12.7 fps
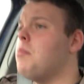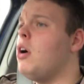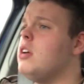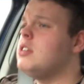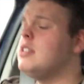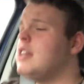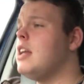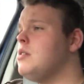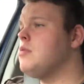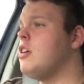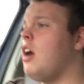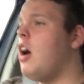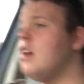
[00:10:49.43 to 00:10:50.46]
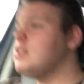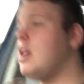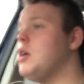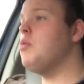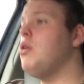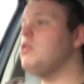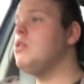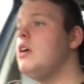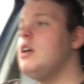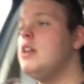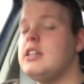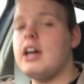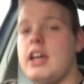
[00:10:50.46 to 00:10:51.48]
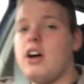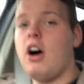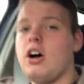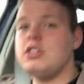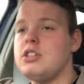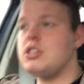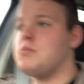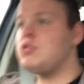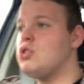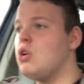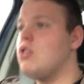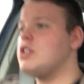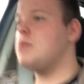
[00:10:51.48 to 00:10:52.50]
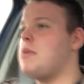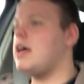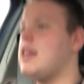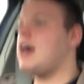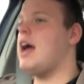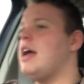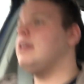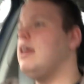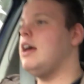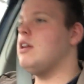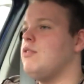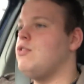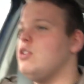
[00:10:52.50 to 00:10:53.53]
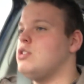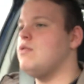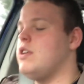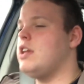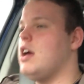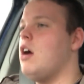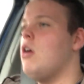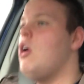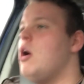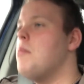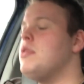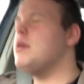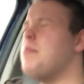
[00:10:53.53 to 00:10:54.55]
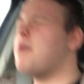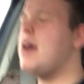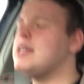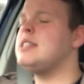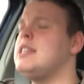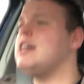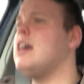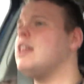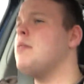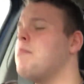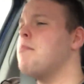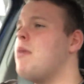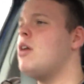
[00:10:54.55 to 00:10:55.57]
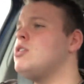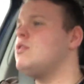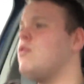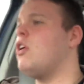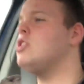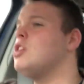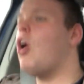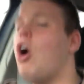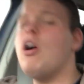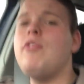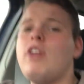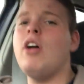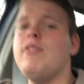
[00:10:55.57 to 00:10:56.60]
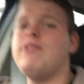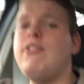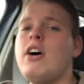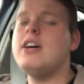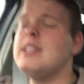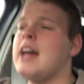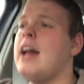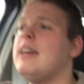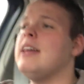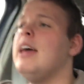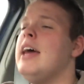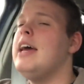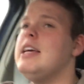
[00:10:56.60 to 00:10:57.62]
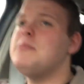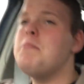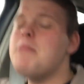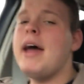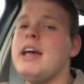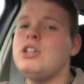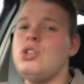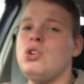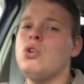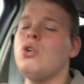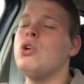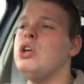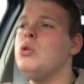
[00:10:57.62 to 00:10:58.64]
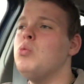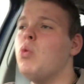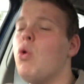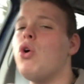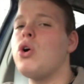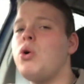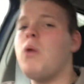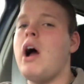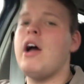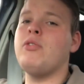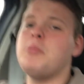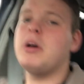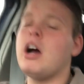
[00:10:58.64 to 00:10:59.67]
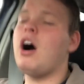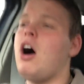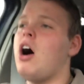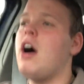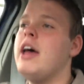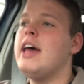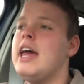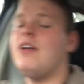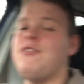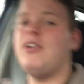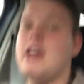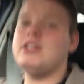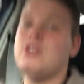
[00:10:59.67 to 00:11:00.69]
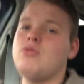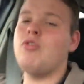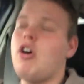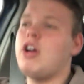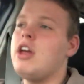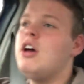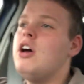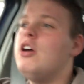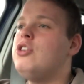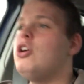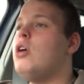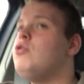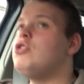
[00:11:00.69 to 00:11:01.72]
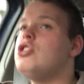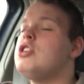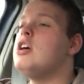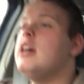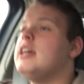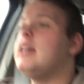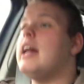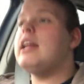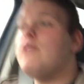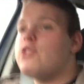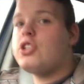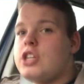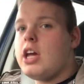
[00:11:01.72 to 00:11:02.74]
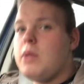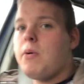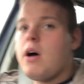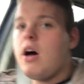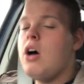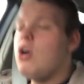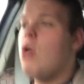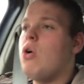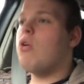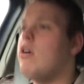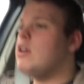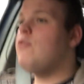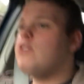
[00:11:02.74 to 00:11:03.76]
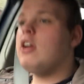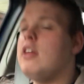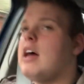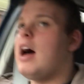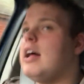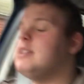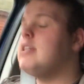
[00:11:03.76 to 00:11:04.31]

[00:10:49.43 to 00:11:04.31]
buying some tennis from cars, and I will tell you guys some stories about that in a future video. But the best thing and the most advice that I've learned firsthand is make sure you walk away from a car if it isn't right. Don't just get it for cheaper or anything like that